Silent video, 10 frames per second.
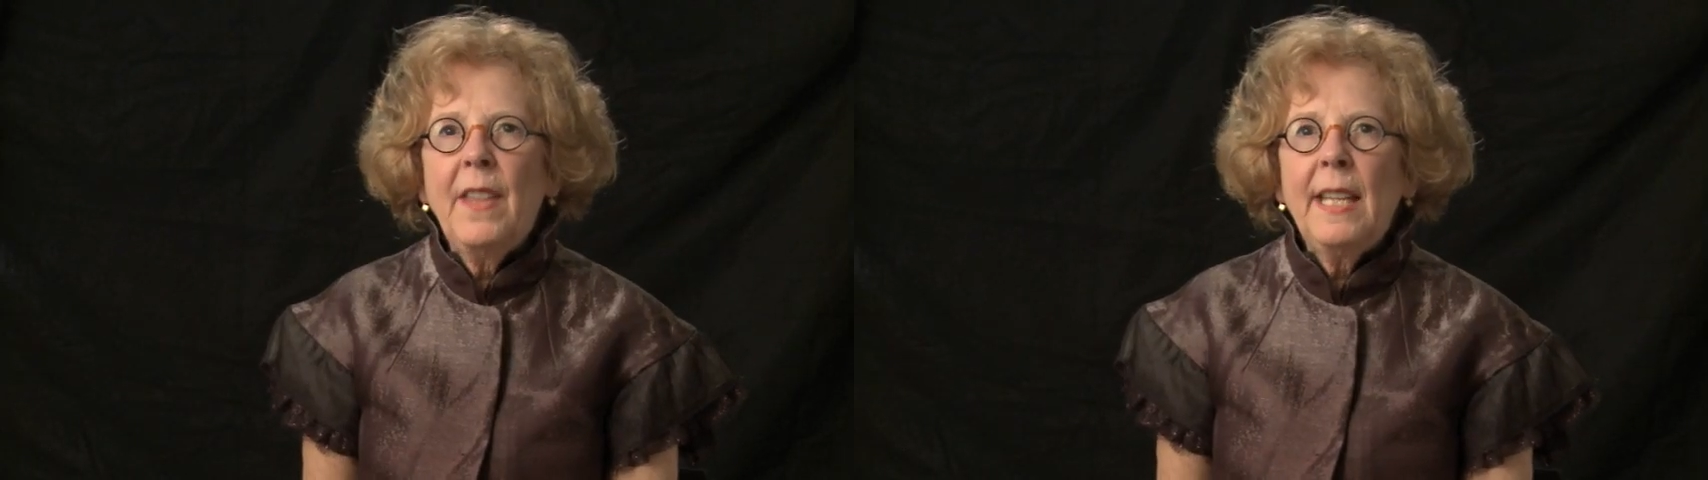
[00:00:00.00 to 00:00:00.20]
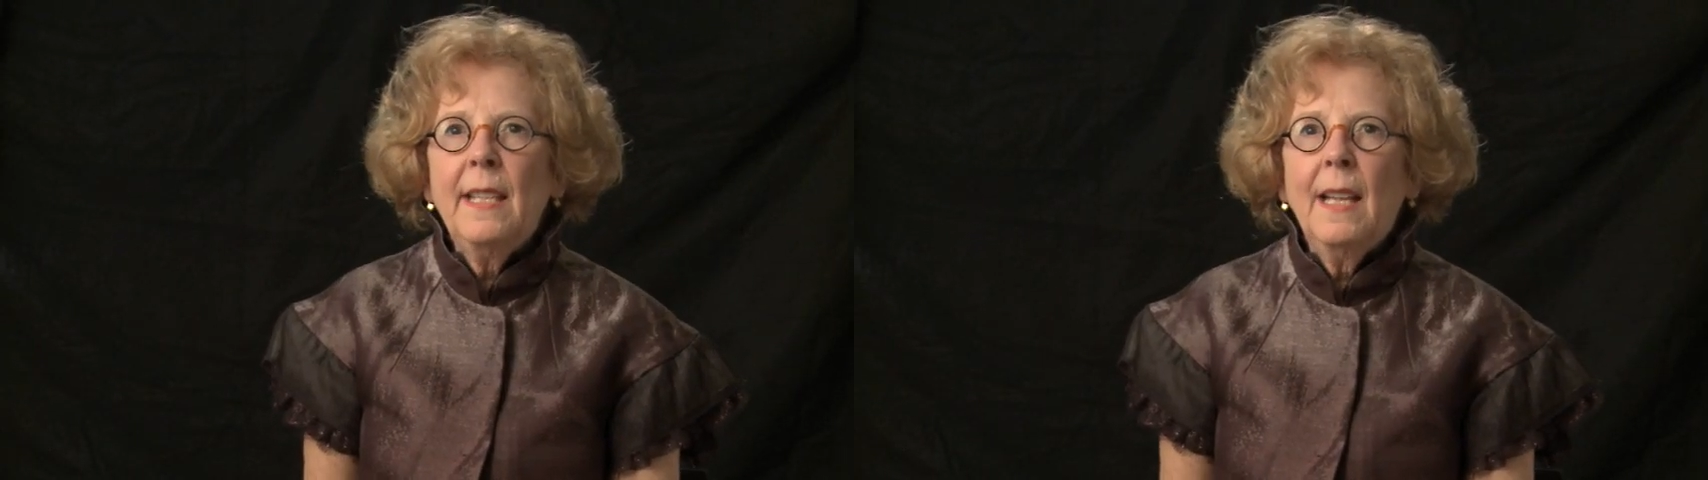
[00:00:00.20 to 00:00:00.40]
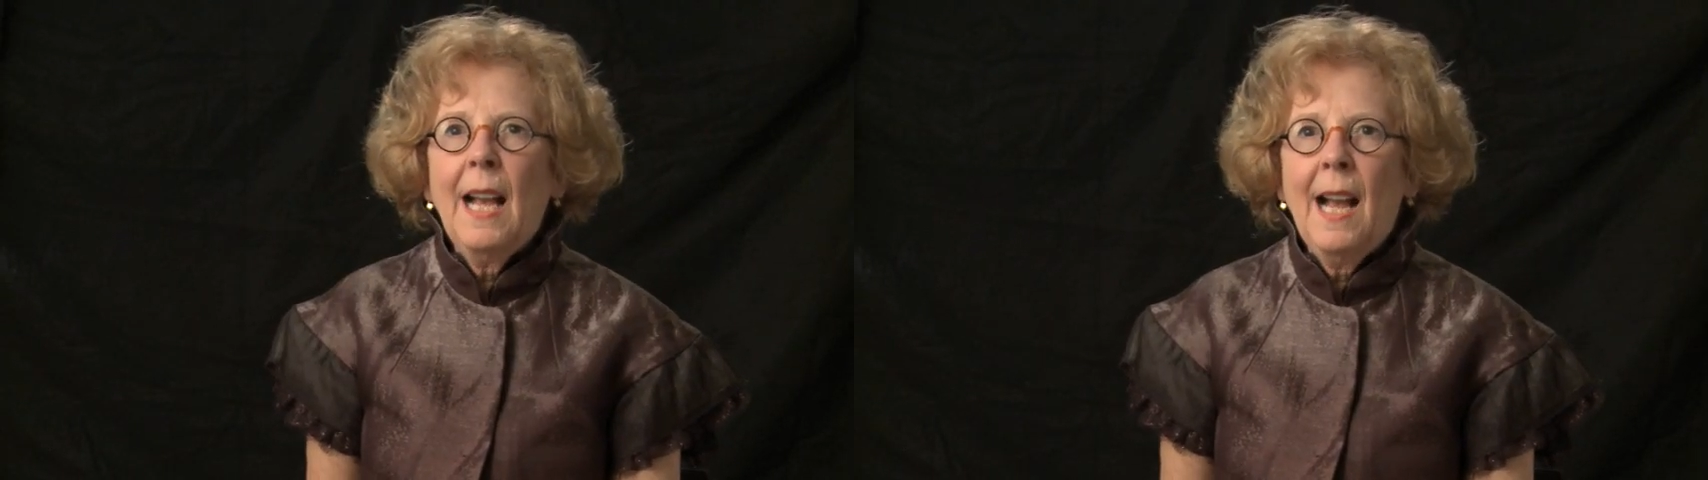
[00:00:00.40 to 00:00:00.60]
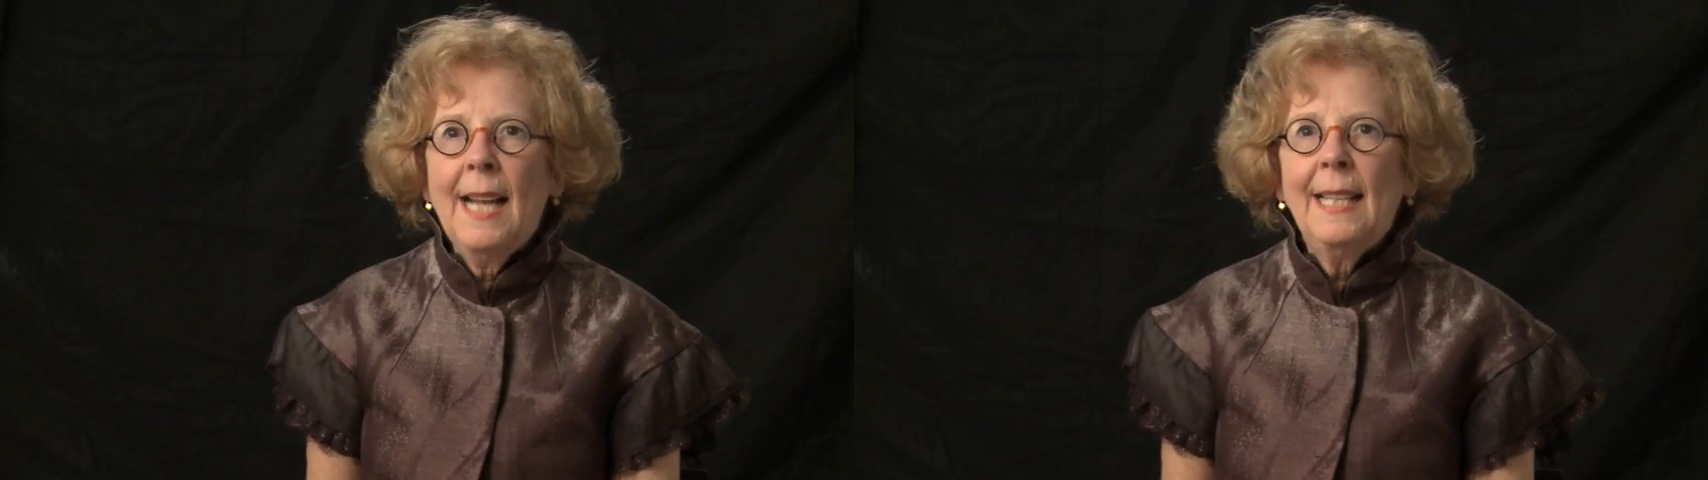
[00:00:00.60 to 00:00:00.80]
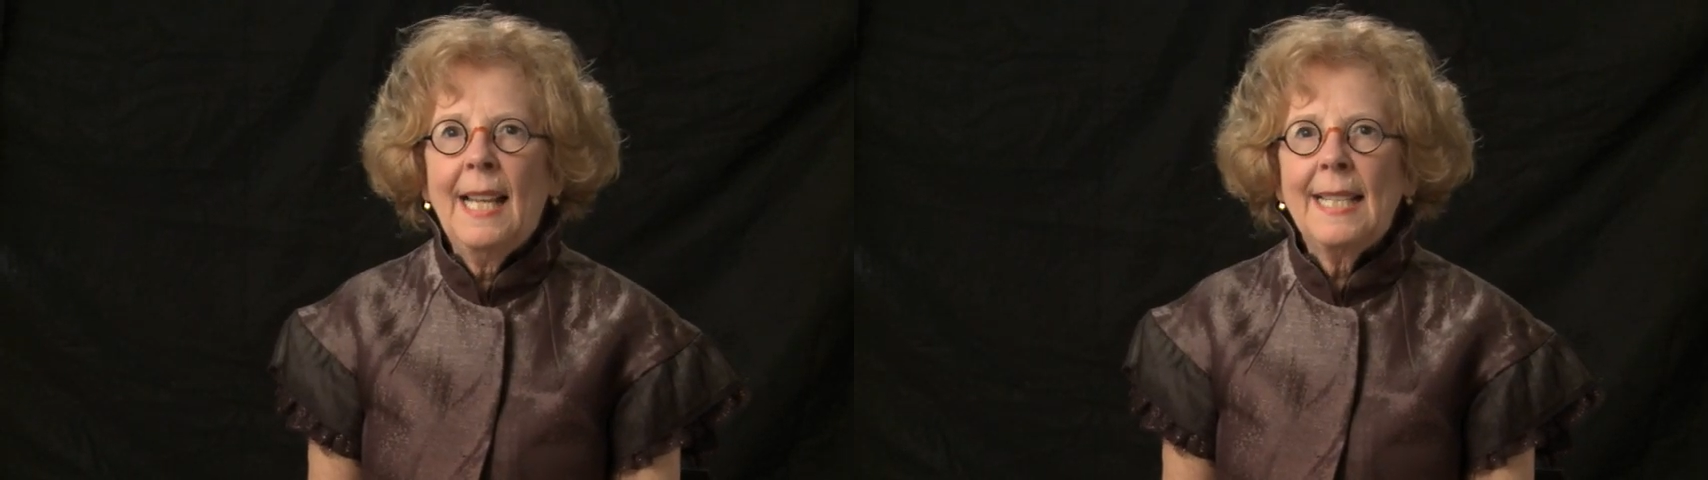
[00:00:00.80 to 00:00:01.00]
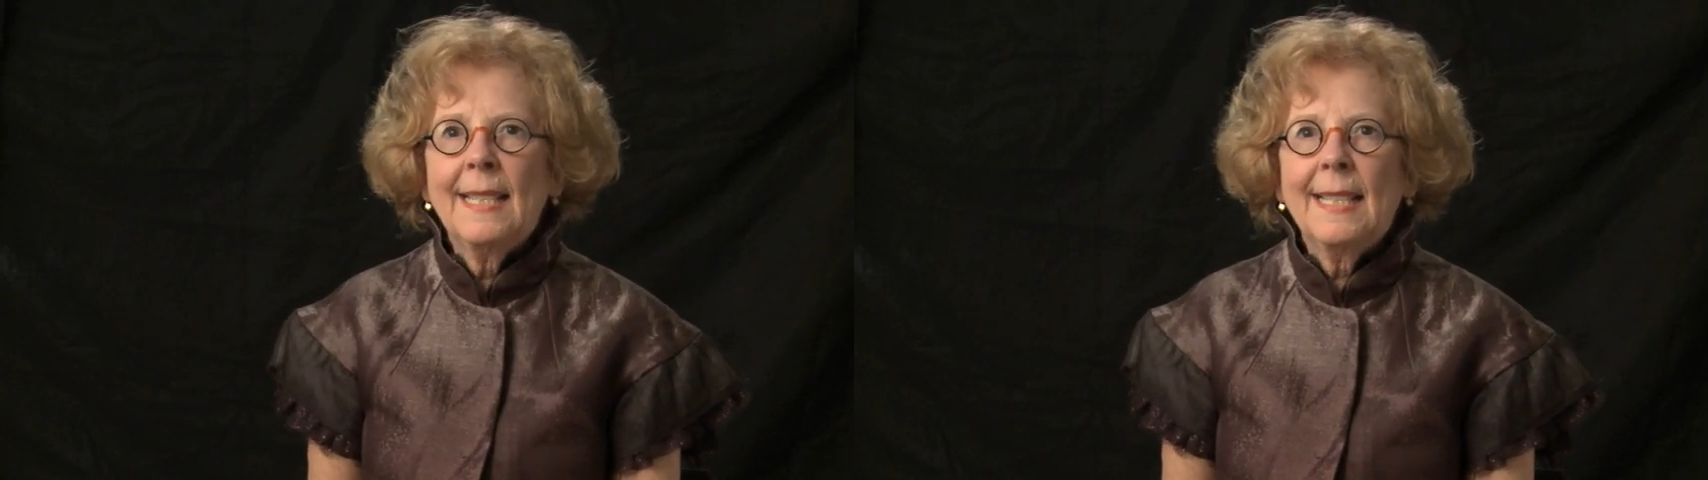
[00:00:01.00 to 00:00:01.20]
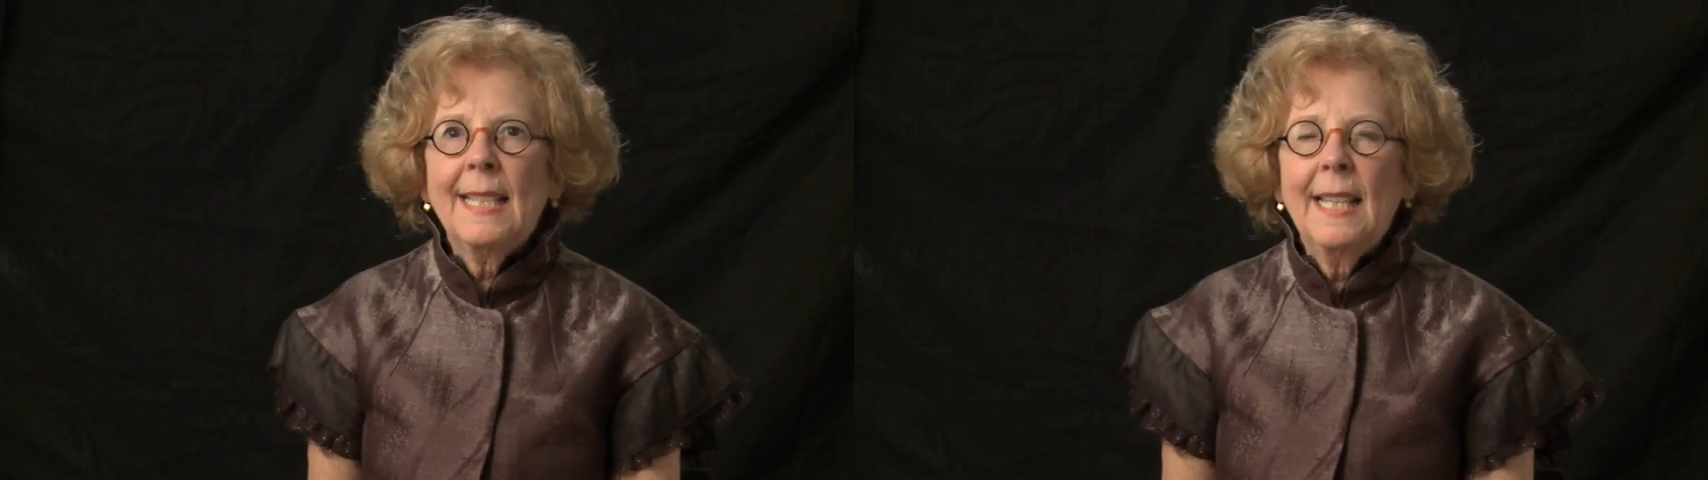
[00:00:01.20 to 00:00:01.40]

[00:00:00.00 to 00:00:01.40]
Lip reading: the highlights